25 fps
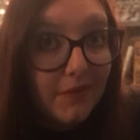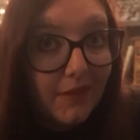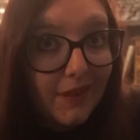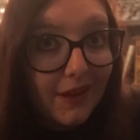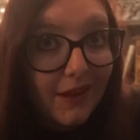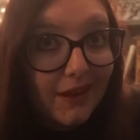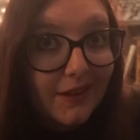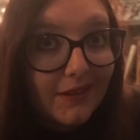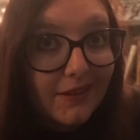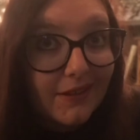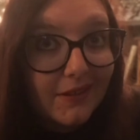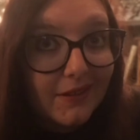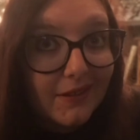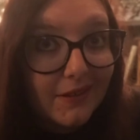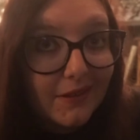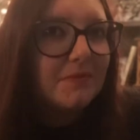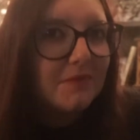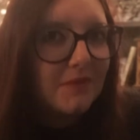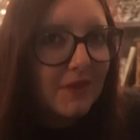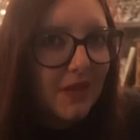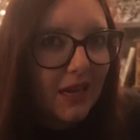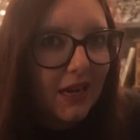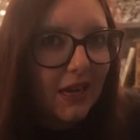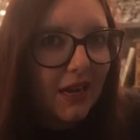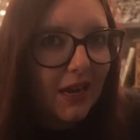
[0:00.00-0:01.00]
Yes,
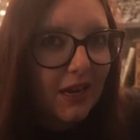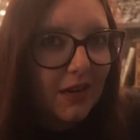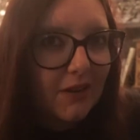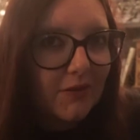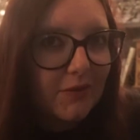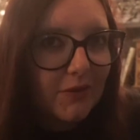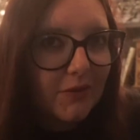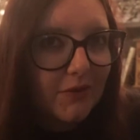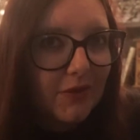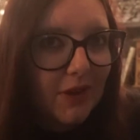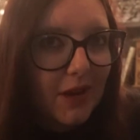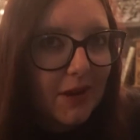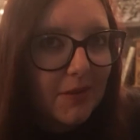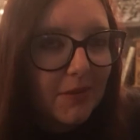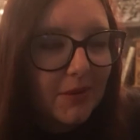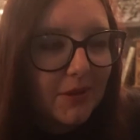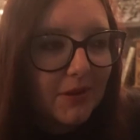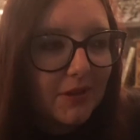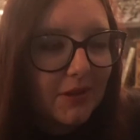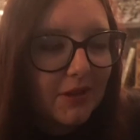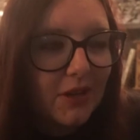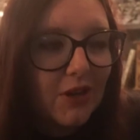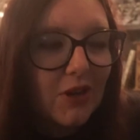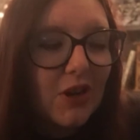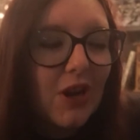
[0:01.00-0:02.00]
that kind of a vibe.
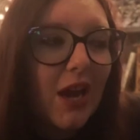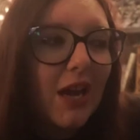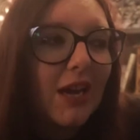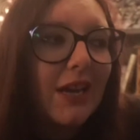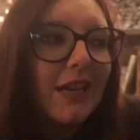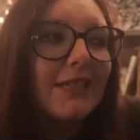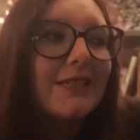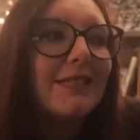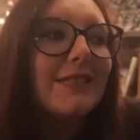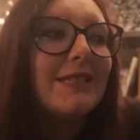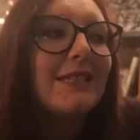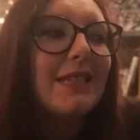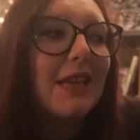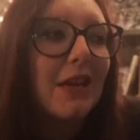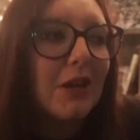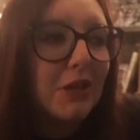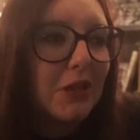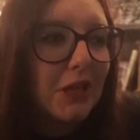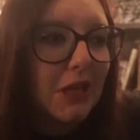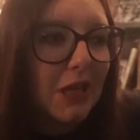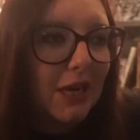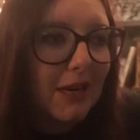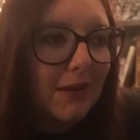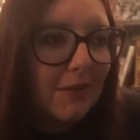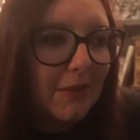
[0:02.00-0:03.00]
You're not
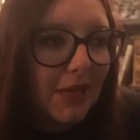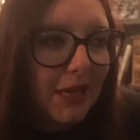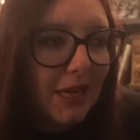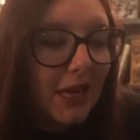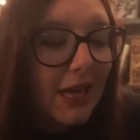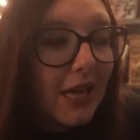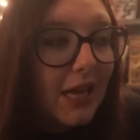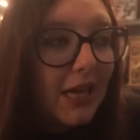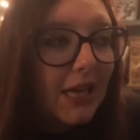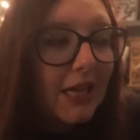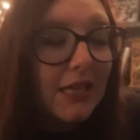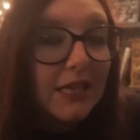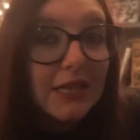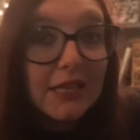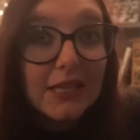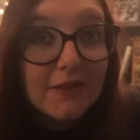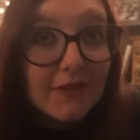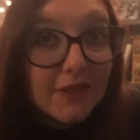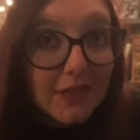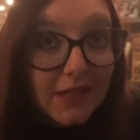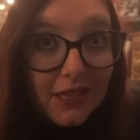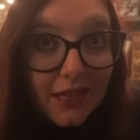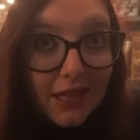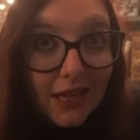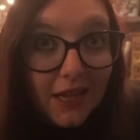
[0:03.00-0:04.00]
necessarily going to be
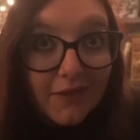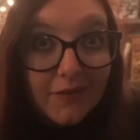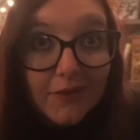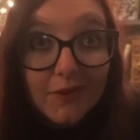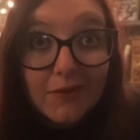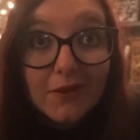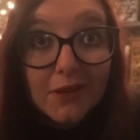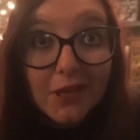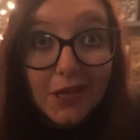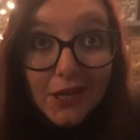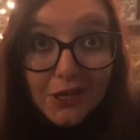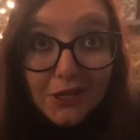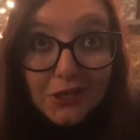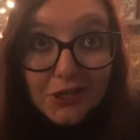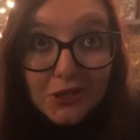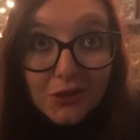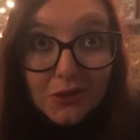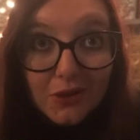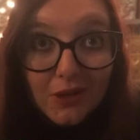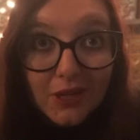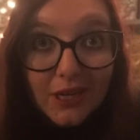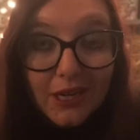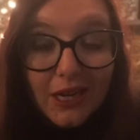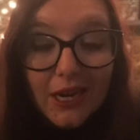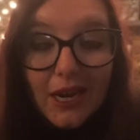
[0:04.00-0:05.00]
living the life of
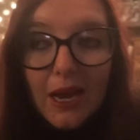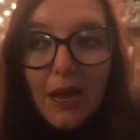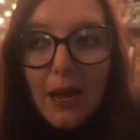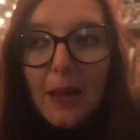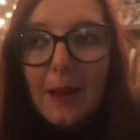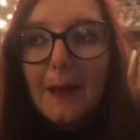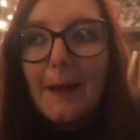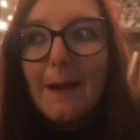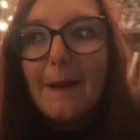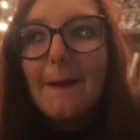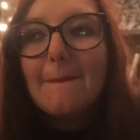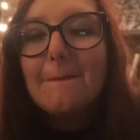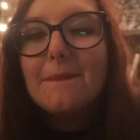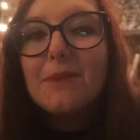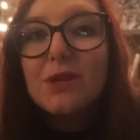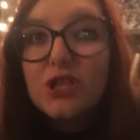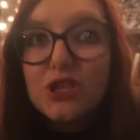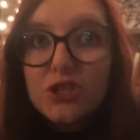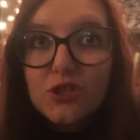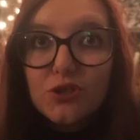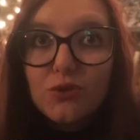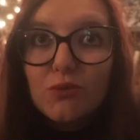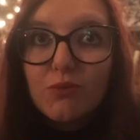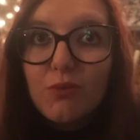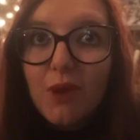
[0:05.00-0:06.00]
luxury, but
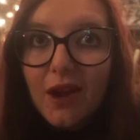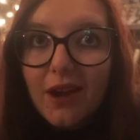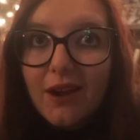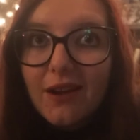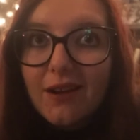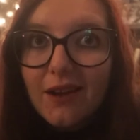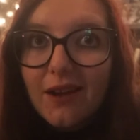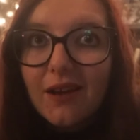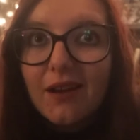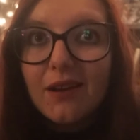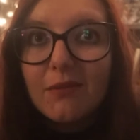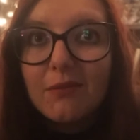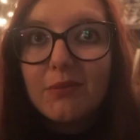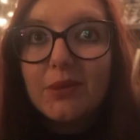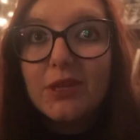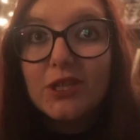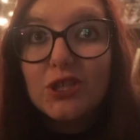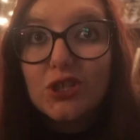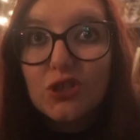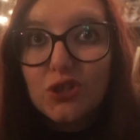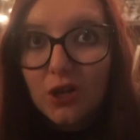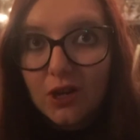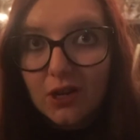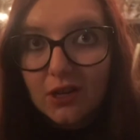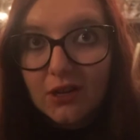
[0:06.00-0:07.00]
you might not be
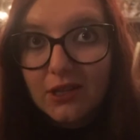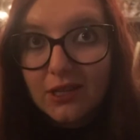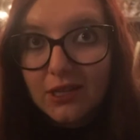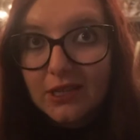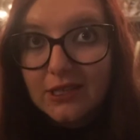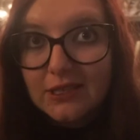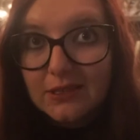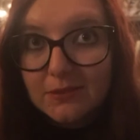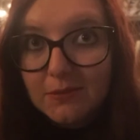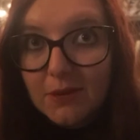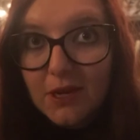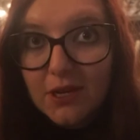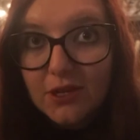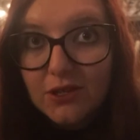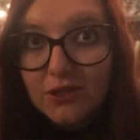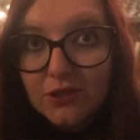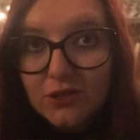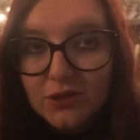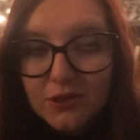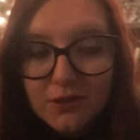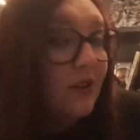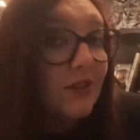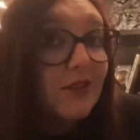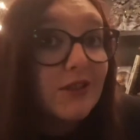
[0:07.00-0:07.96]
struggling as much.